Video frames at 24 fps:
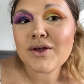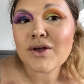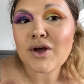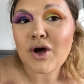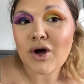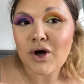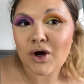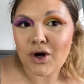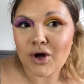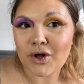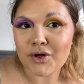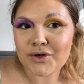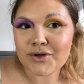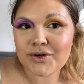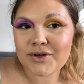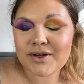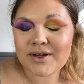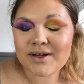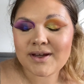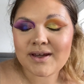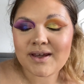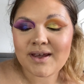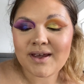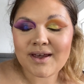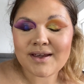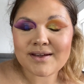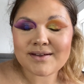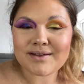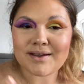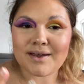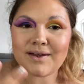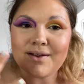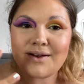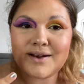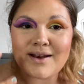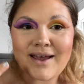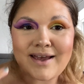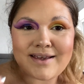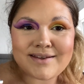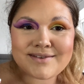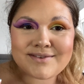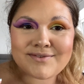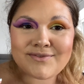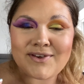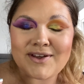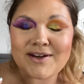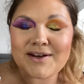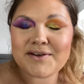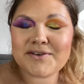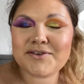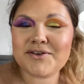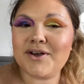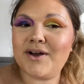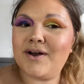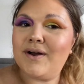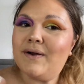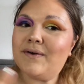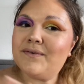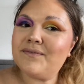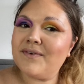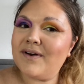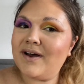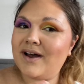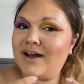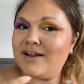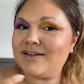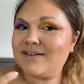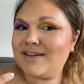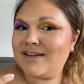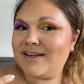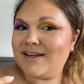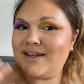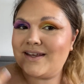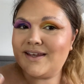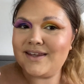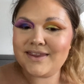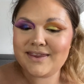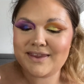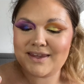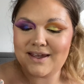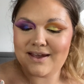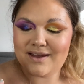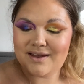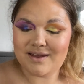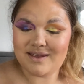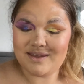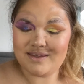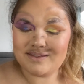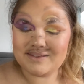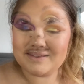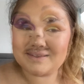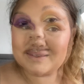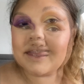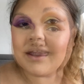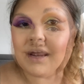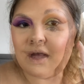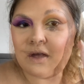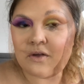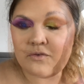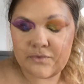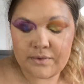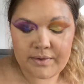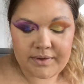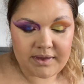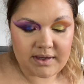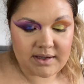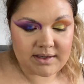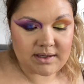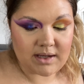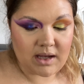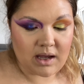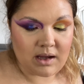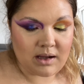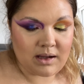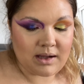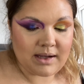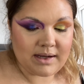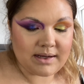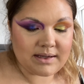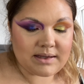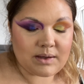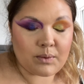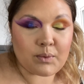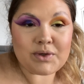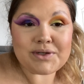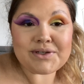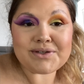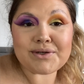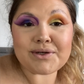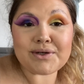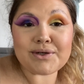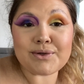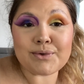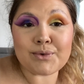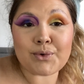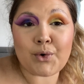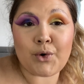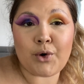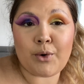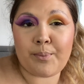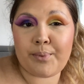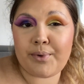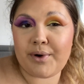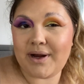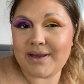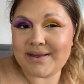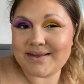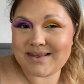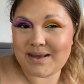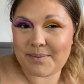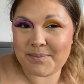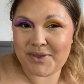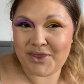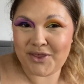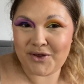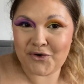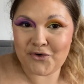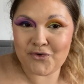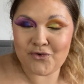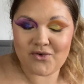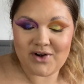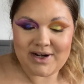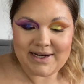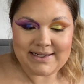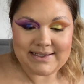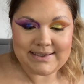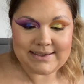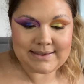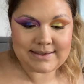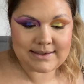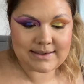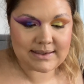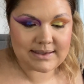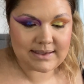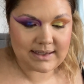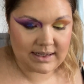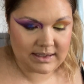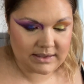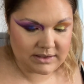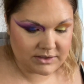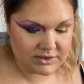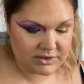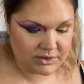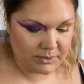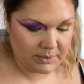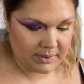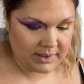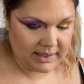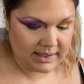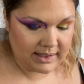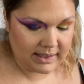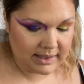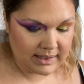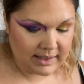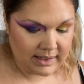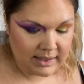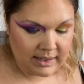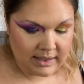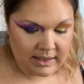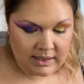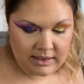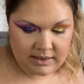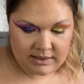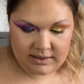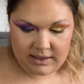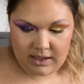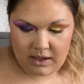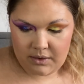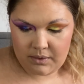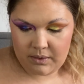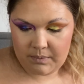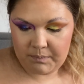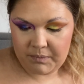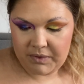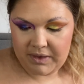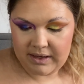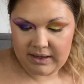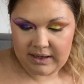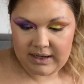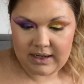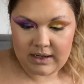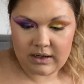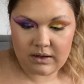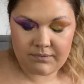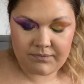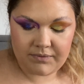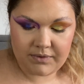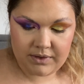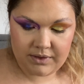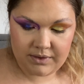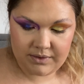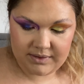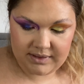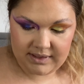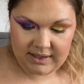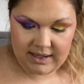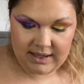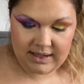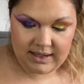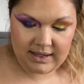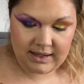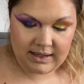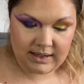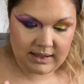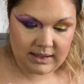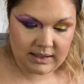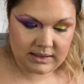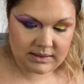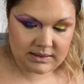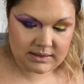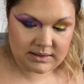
on, so let's finish off underneath the eye. Let's start off with this eye. So I wanted to incorporate some of the greens into it. So I'm thinking of using